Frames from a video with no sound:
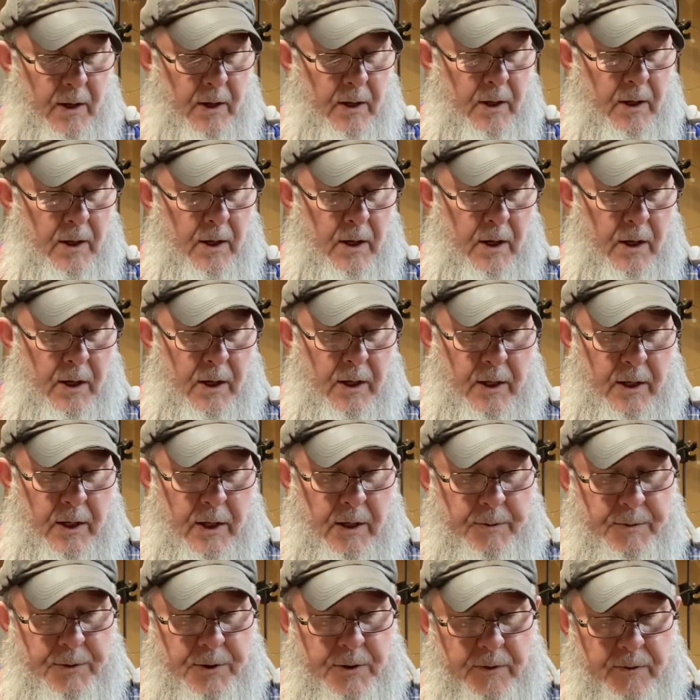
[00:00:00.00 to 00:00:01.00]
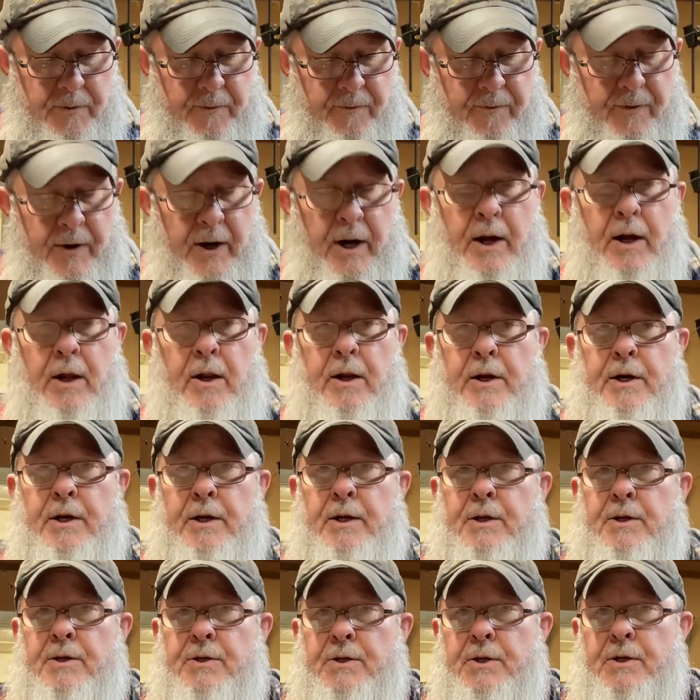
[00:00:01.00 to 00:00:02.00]
It keeps your file in a
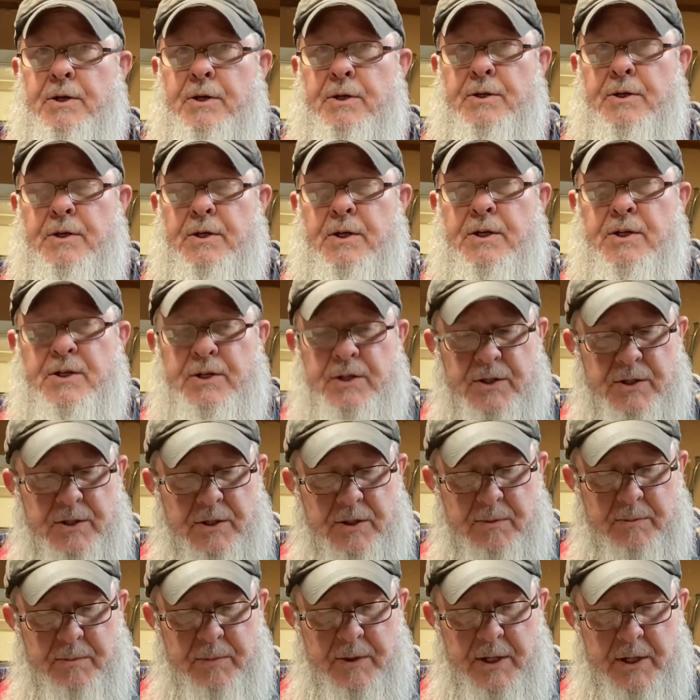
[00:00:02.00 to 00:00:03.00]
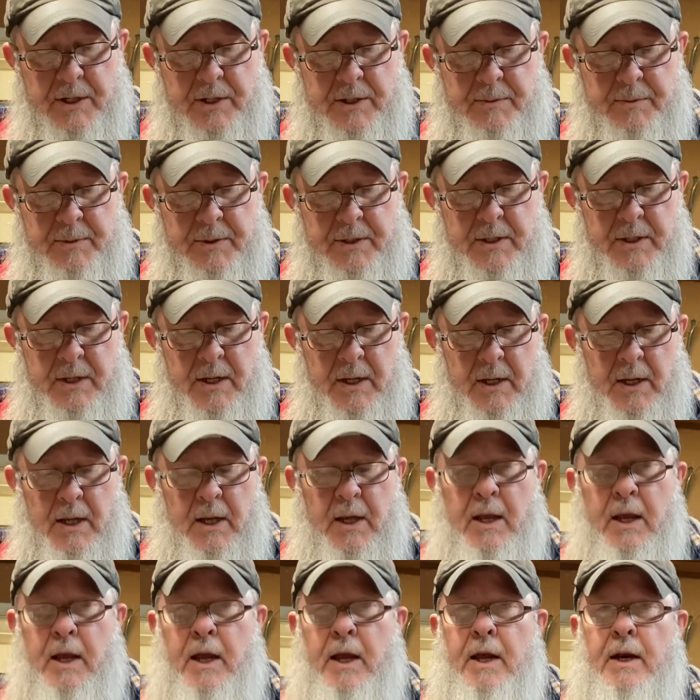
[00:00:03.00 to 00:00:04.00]
consistent placement
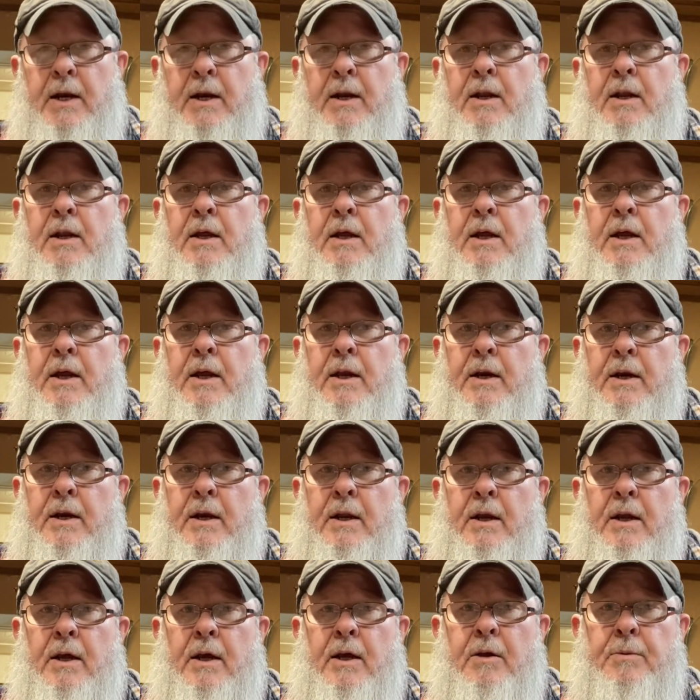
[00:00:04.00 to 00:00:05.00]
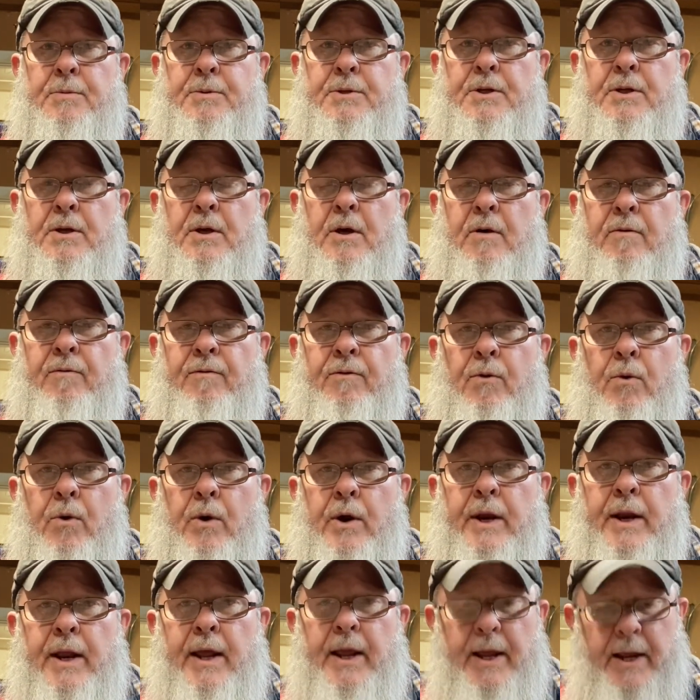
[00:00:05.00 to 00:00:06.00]
and helps
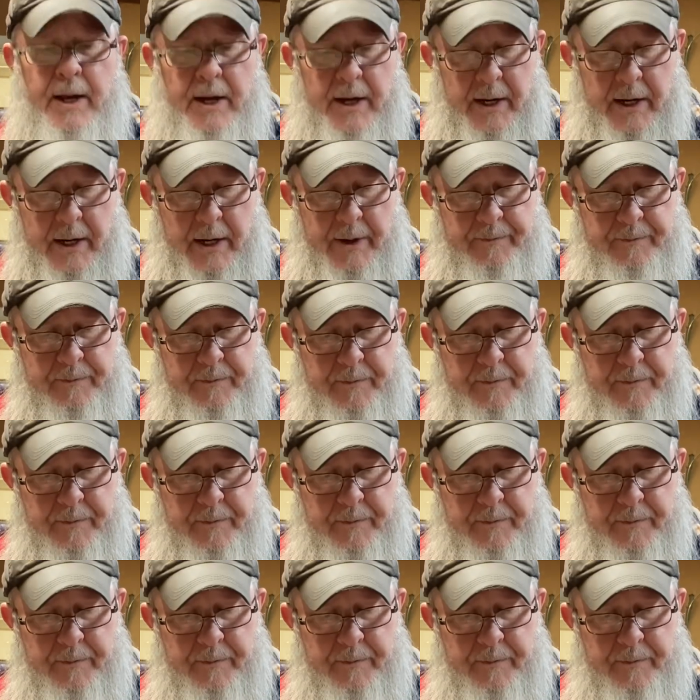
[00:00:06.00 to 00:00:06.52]
avoid any